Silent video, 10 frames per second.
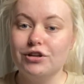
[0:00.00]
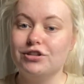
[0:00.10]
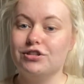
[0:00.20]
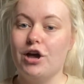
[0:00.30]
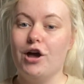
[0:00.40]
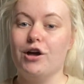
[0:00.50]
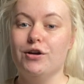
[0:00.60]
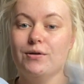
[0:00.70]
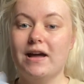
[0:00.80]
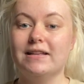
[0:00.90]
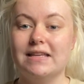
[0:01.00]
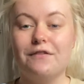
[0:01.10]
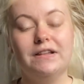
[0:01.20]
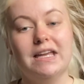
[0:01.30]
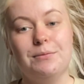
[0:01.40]
so
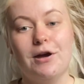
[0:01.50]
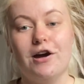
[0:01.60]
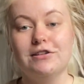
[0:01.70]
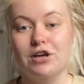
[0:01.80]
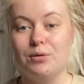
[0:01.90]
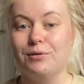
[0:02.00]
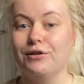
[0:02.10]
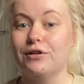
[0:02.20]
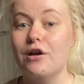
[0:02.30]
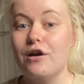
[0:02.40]
definitely keep your eyes open